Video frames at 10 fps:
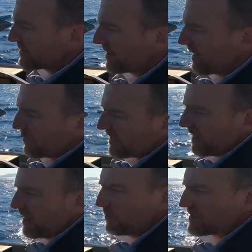so there we
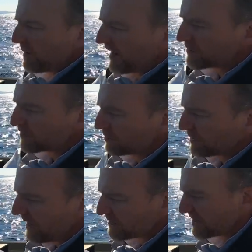go, it's about
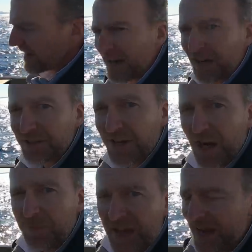2,800
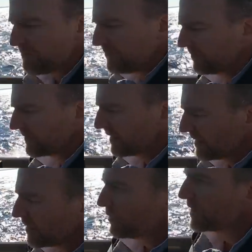RPM.
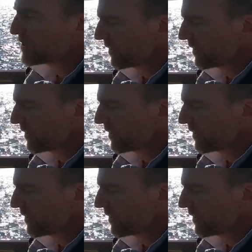We're